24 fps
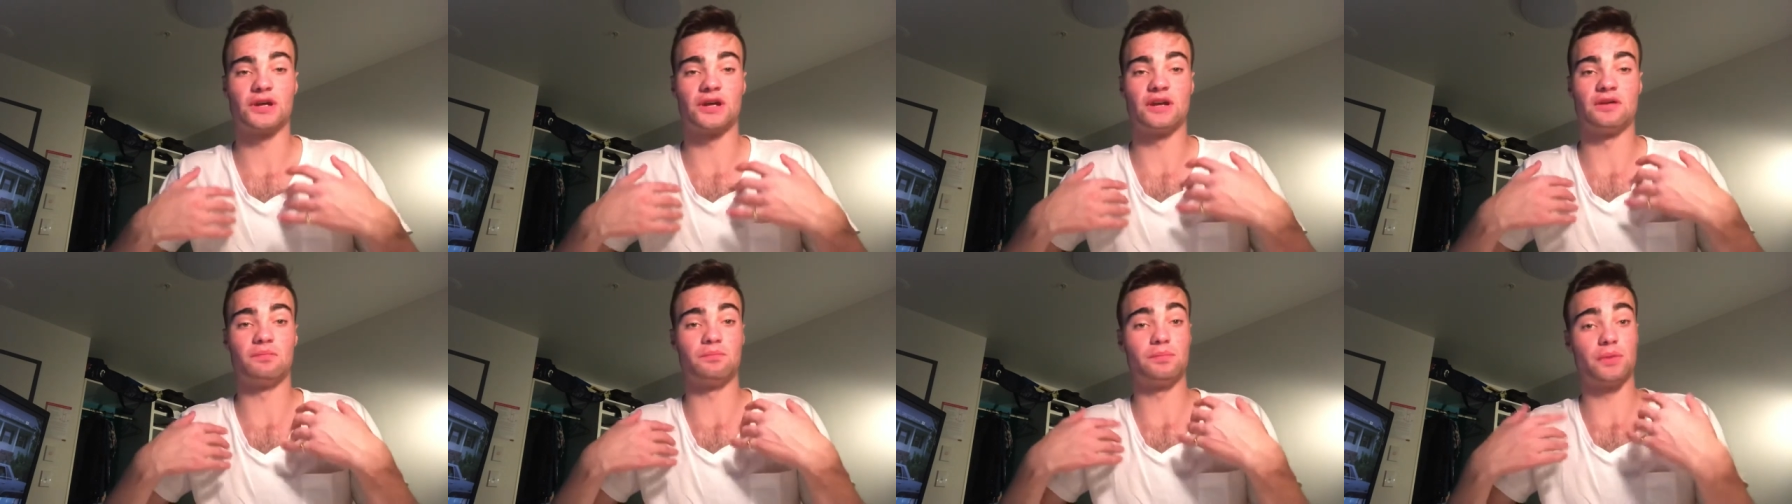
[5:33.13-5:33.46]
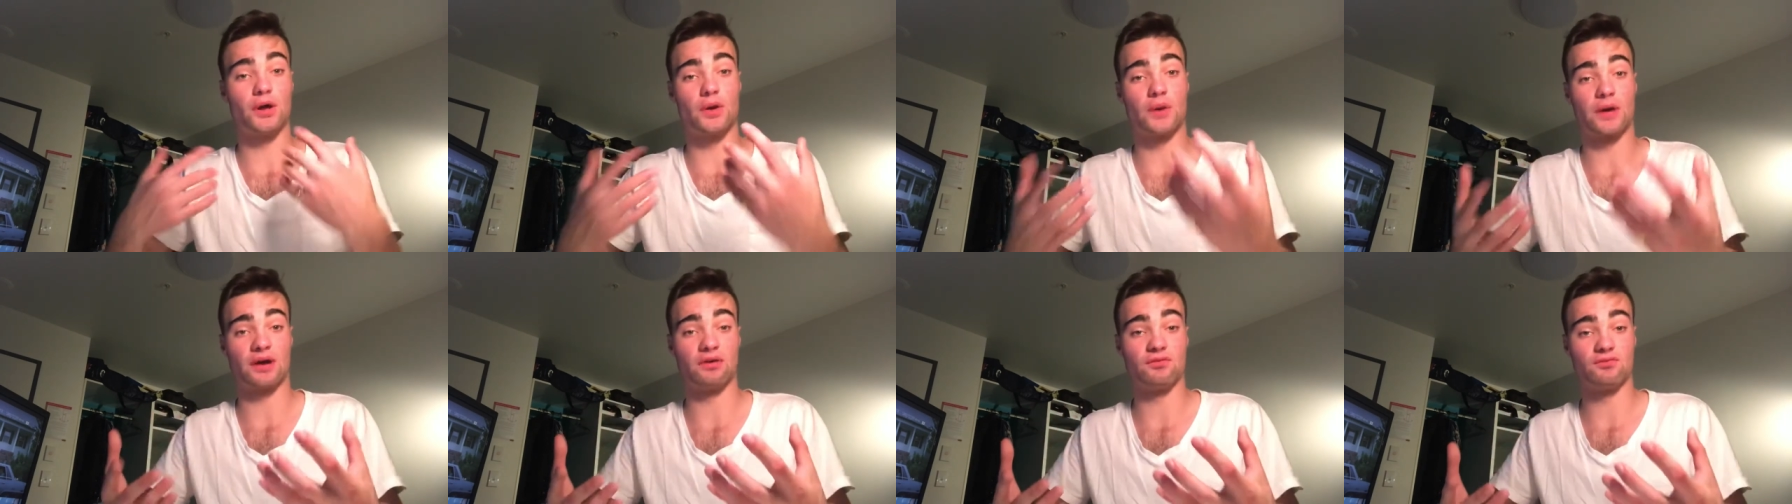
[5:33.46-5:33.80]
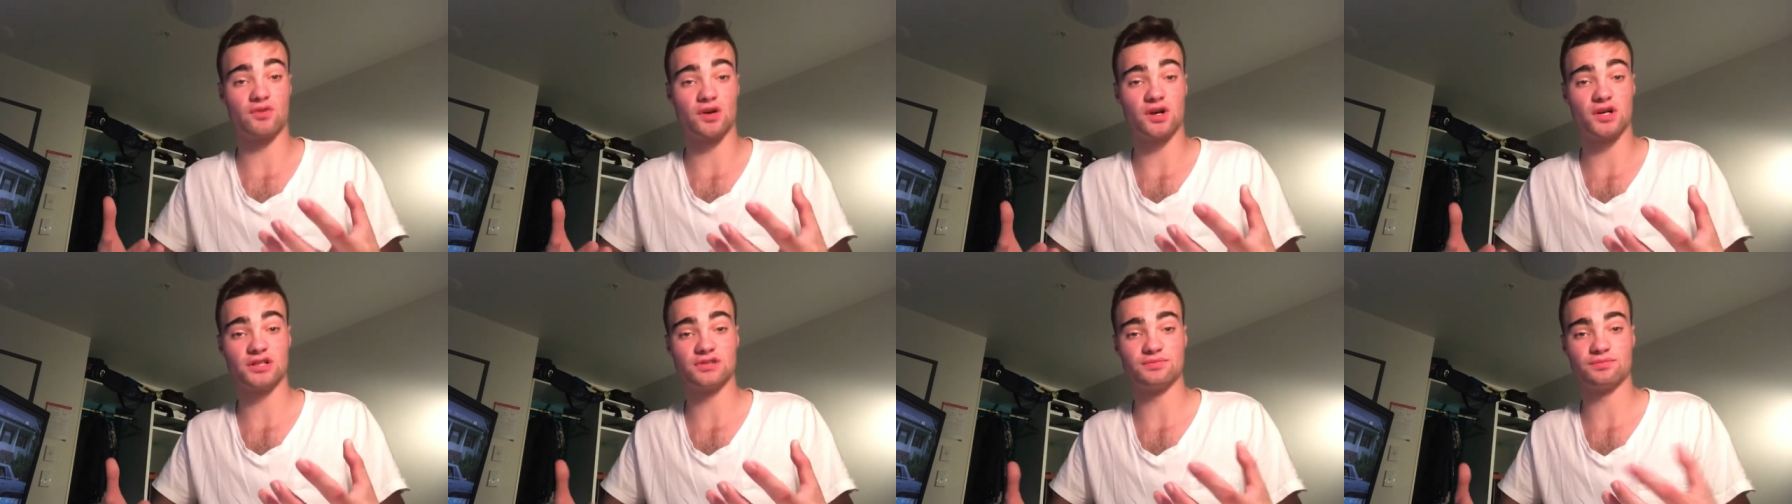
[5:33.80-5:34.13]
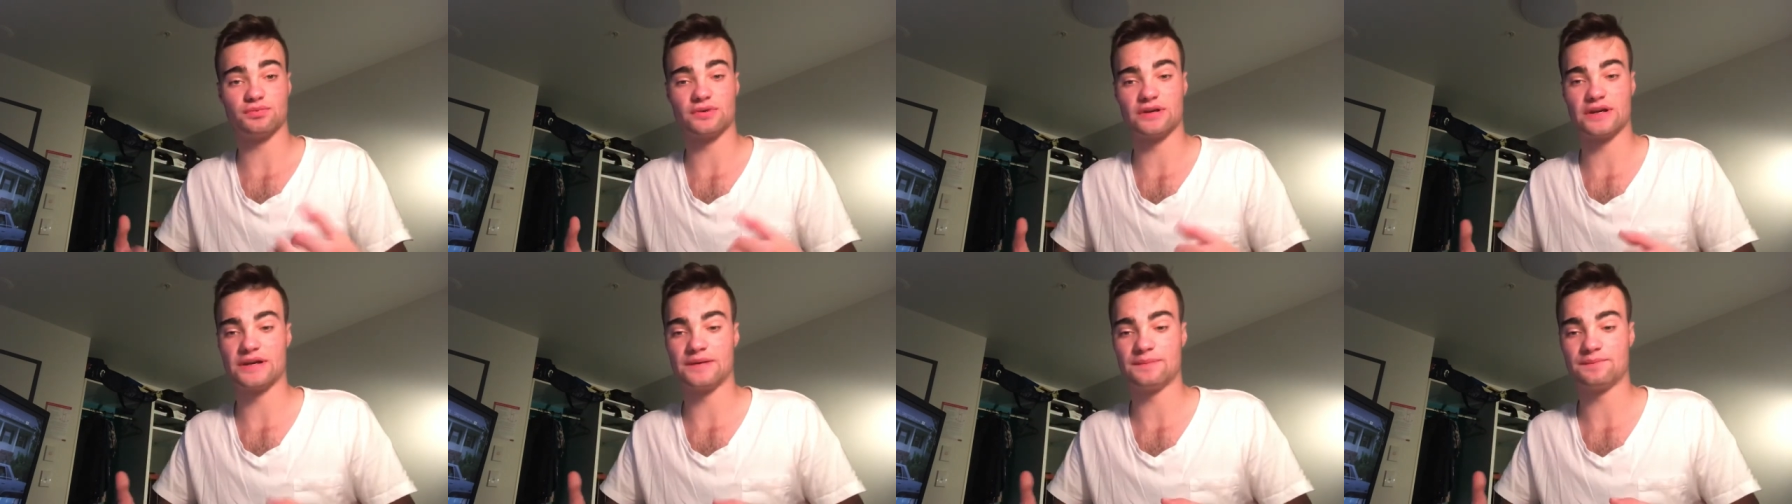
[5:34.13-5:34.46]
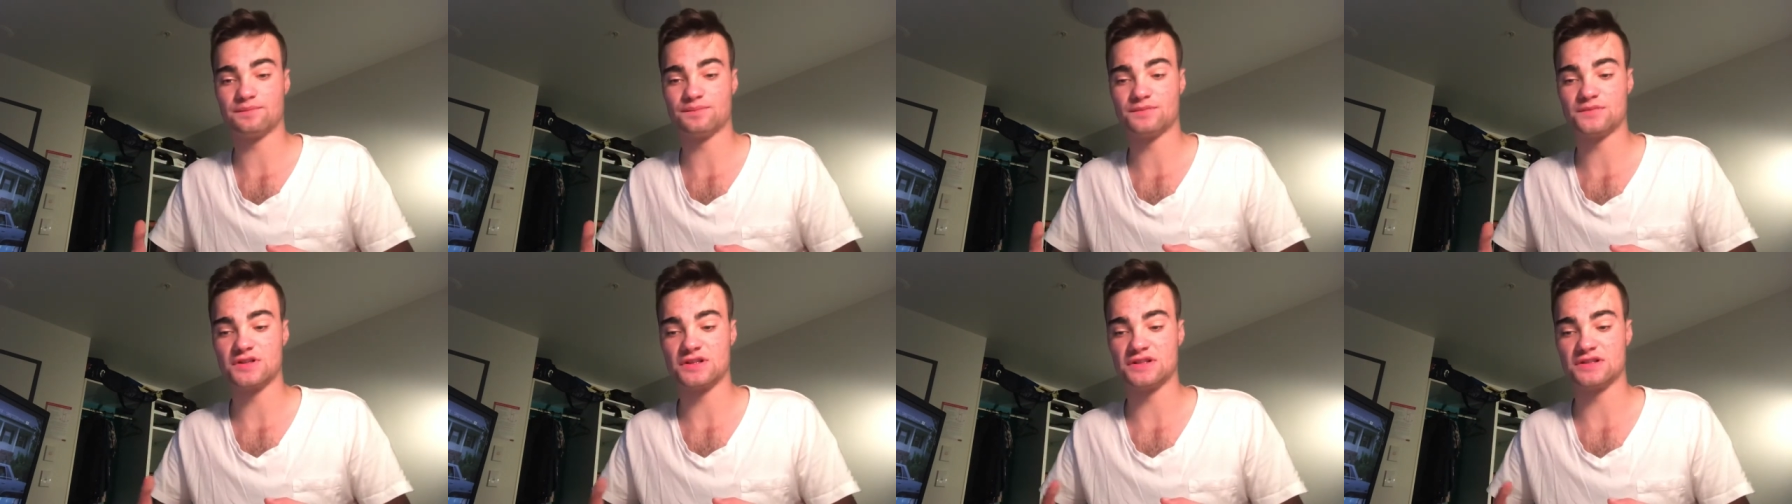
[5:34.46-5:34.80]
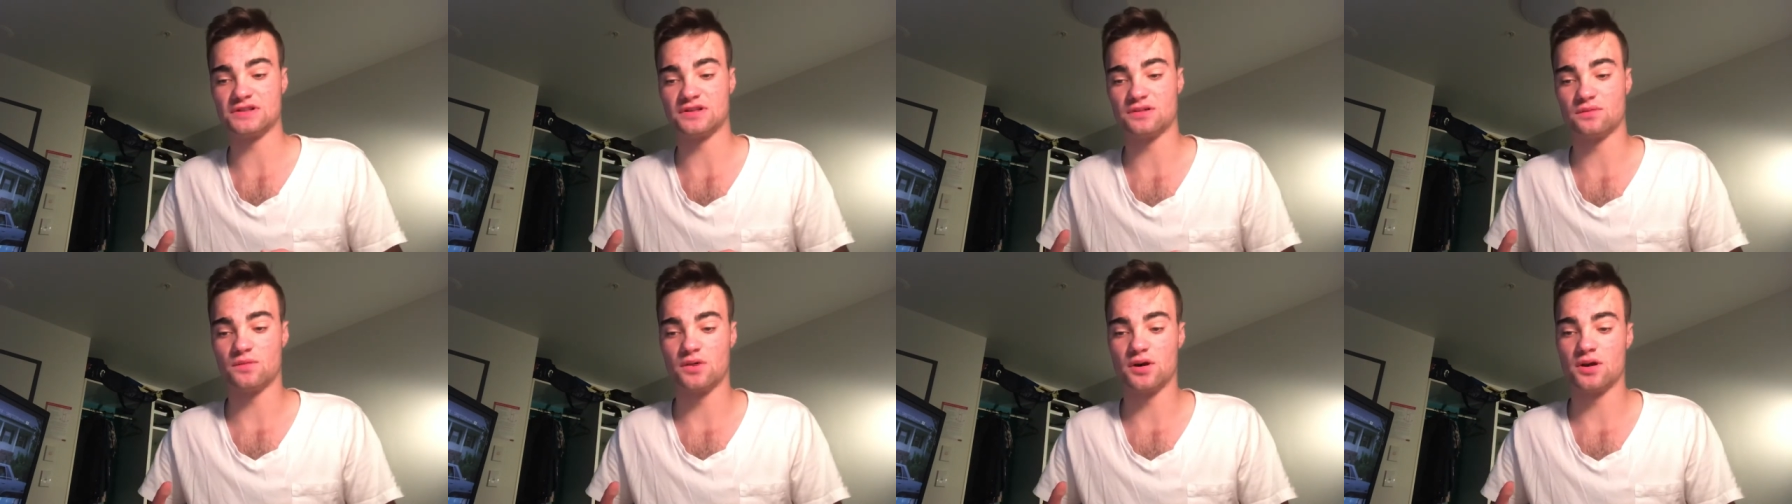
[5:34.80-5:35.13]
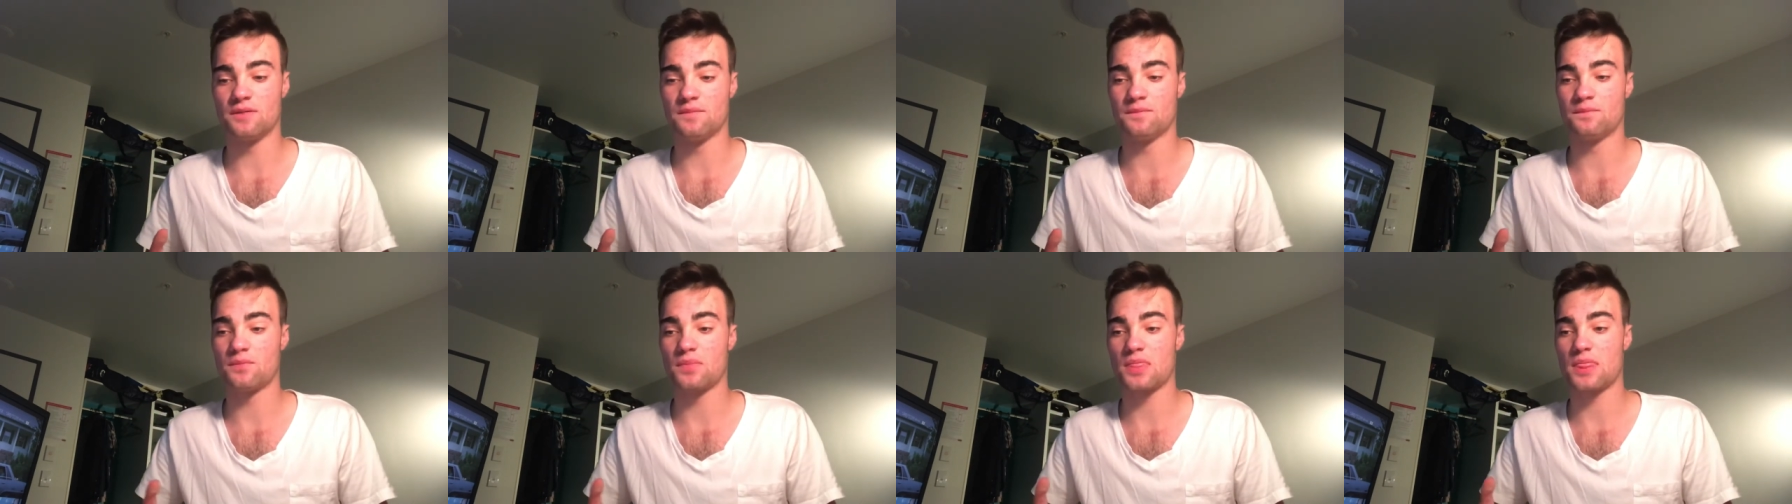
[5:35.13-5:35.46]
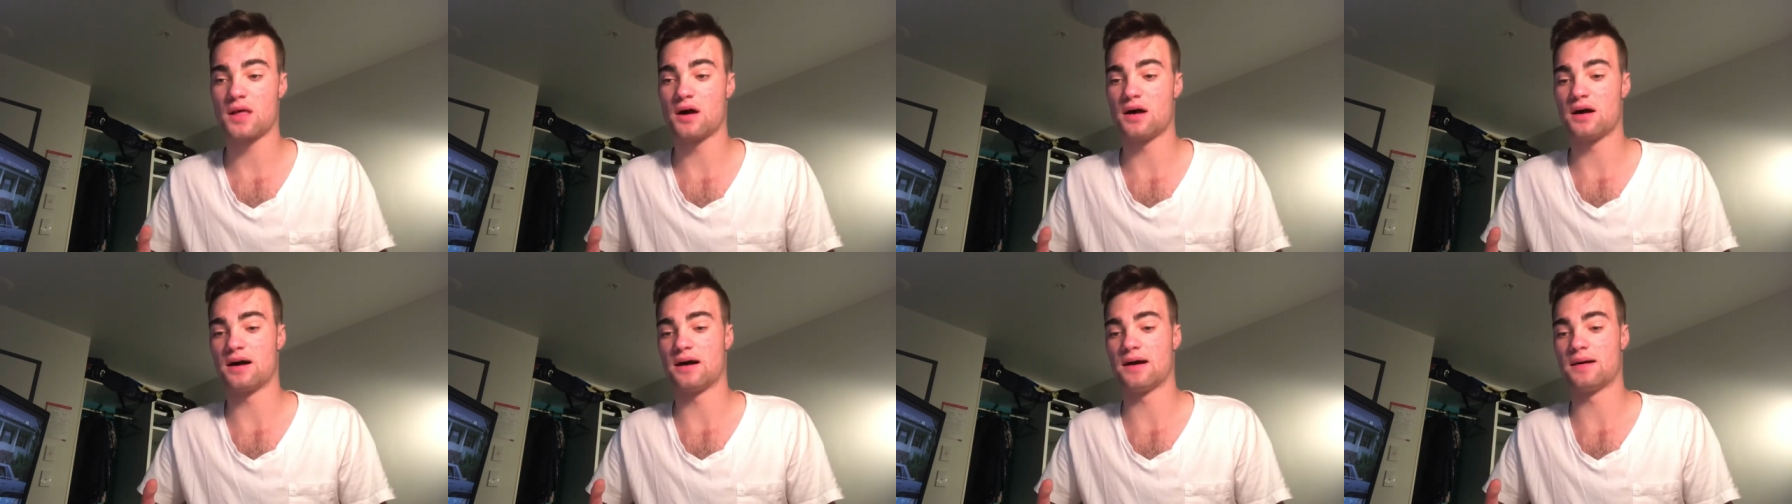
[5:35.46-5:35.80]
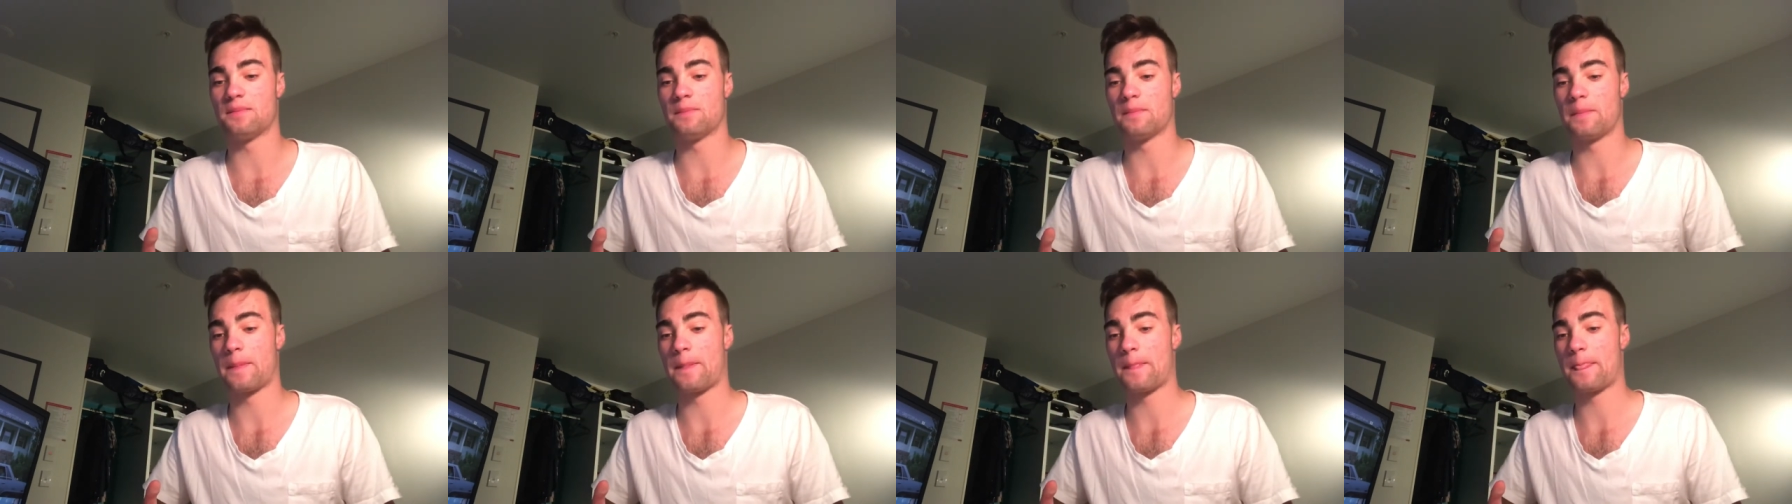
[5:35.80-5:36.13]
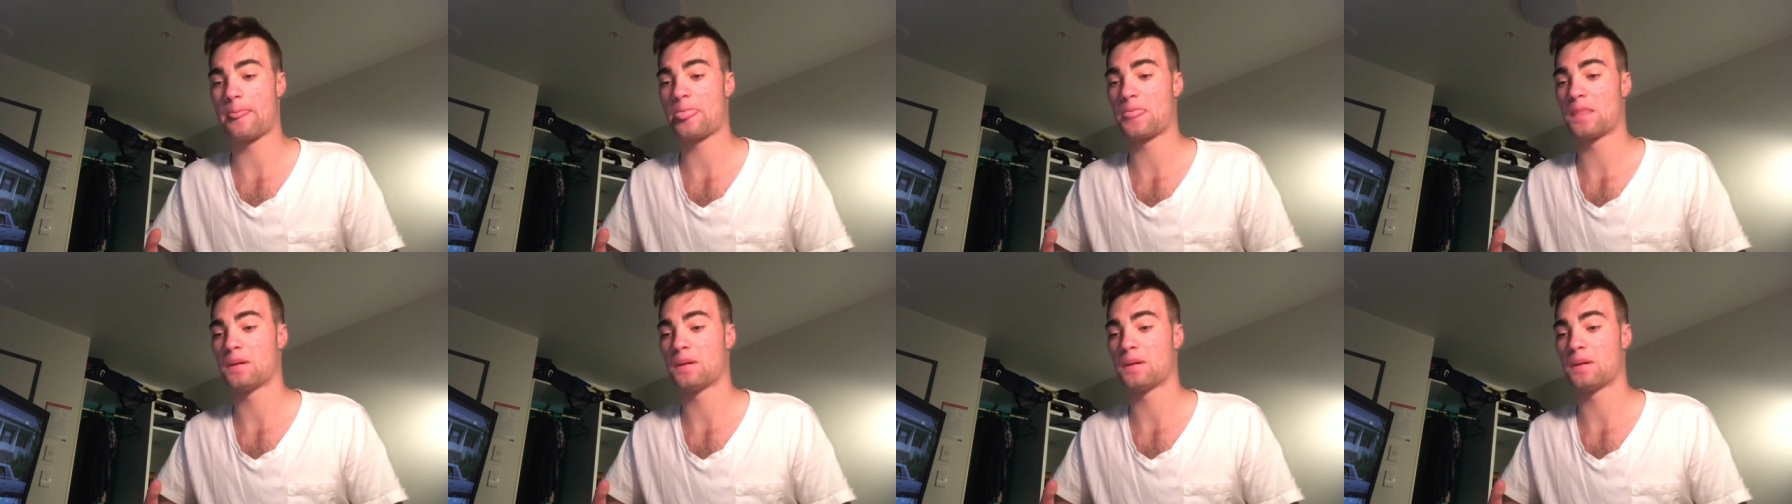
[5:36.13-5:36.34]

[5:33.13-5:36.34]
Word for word: kind of blowing a raspberry to someone um,